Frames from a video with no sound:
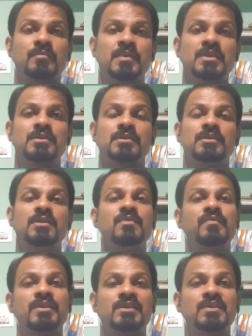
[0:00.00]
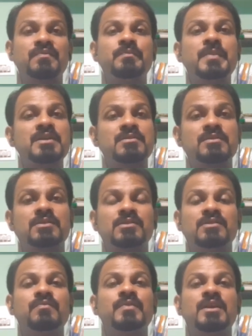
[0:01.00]
means what kind of measures
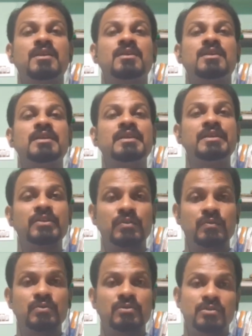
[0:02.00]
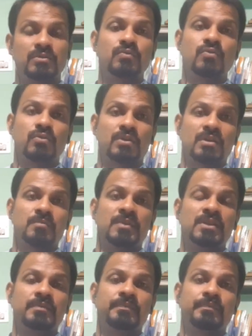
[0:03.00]
we introduced to overcome
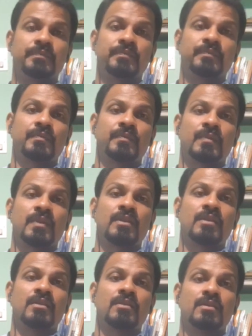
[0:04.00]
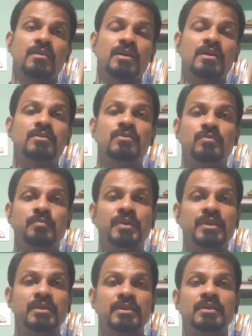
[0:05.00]
the, or to
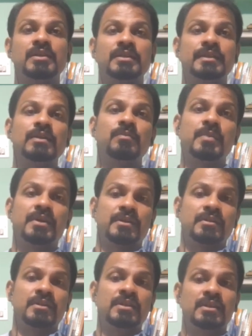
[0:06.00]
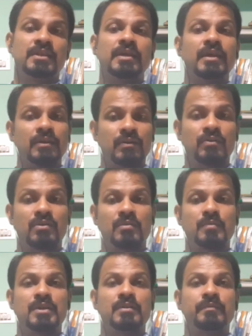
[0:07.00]
bring development in the
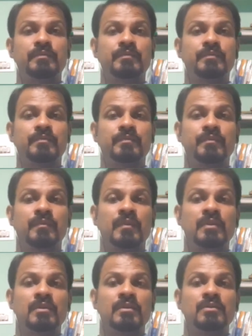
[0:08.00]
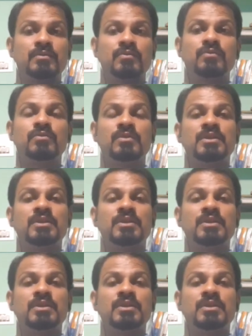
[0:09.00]
economy. So